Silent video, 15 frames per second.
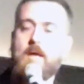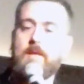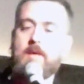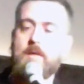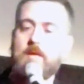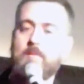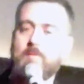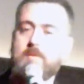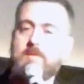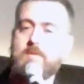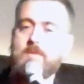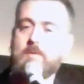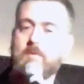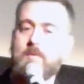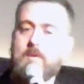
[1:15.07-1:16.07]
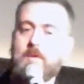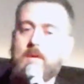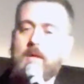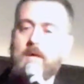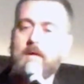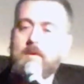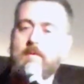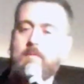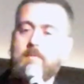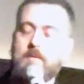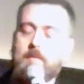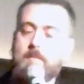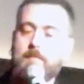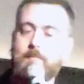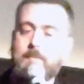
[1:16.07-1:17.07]
and then it was stolen and
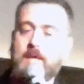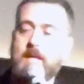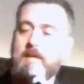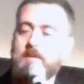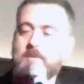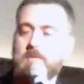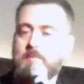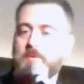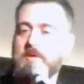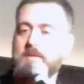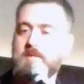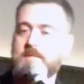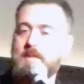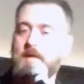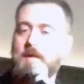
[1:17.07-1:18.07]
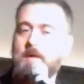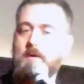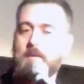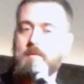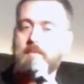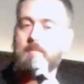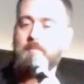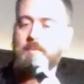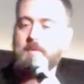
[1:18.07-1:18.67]
the pages were discarded,